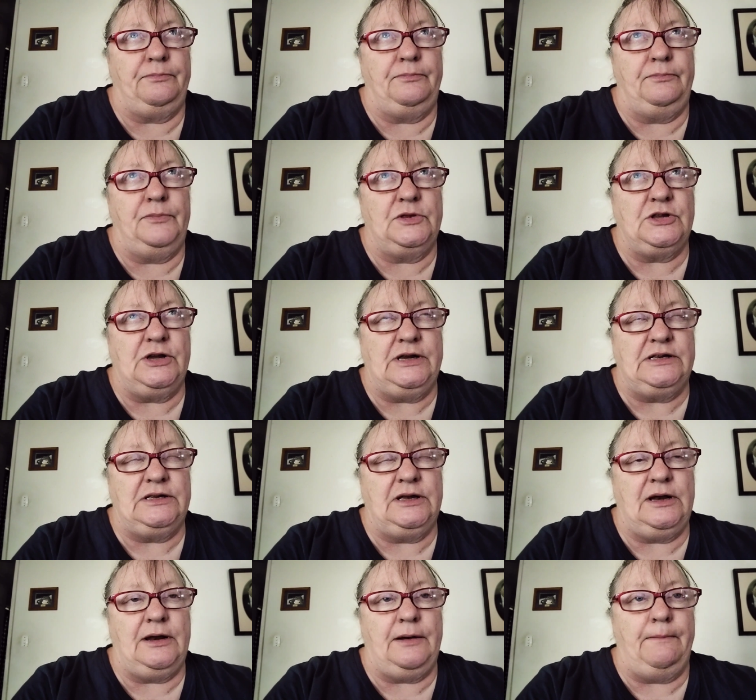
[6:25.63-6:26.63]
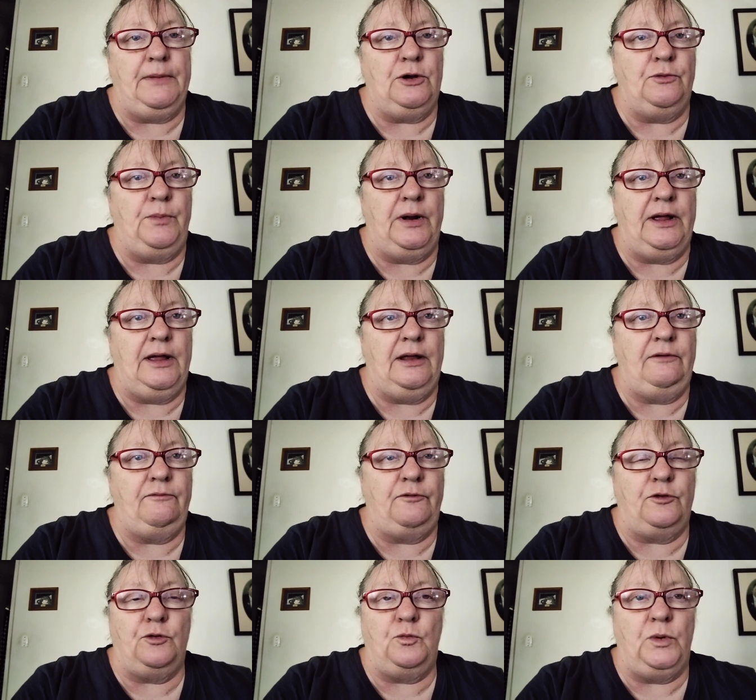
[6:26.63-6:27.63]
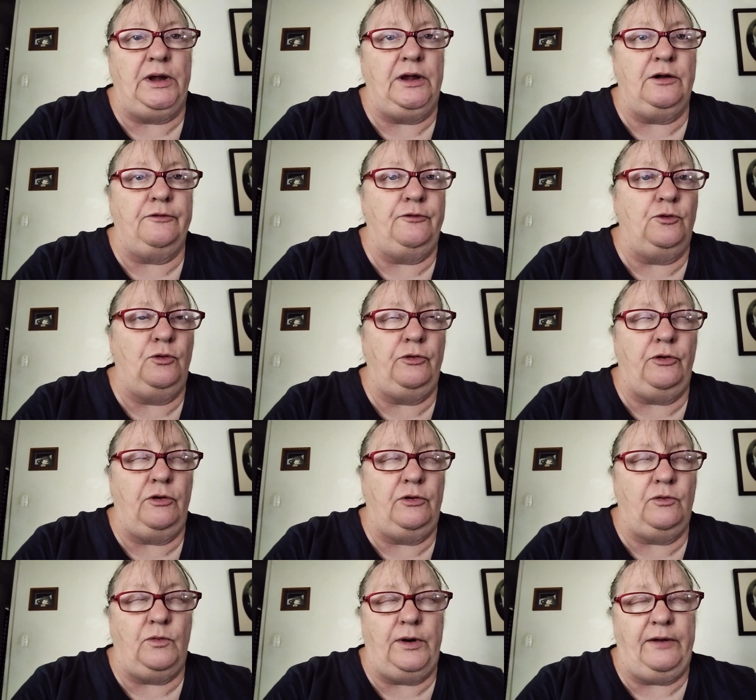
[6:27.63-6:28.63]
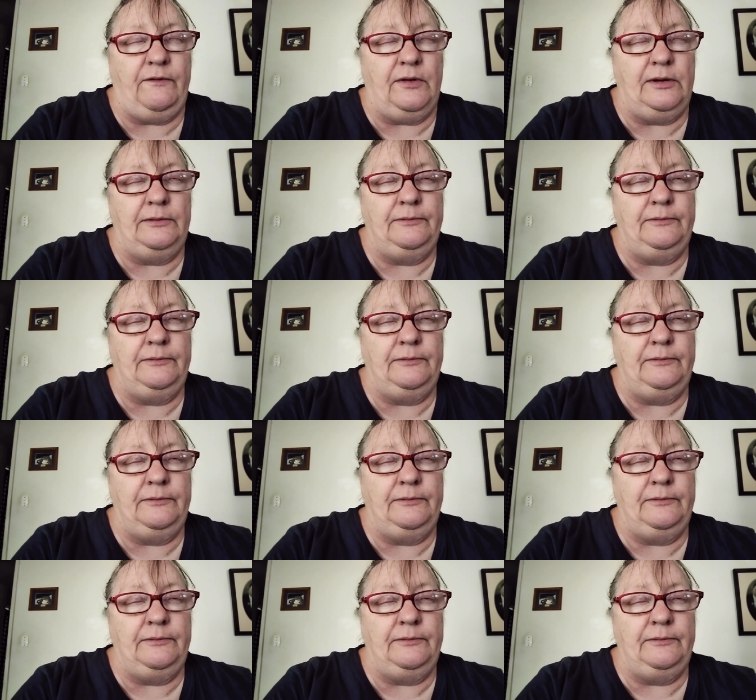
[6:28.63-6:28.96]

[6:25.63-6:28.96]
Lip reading: So you set out a meal plan for a week, a fortnight, or whatever.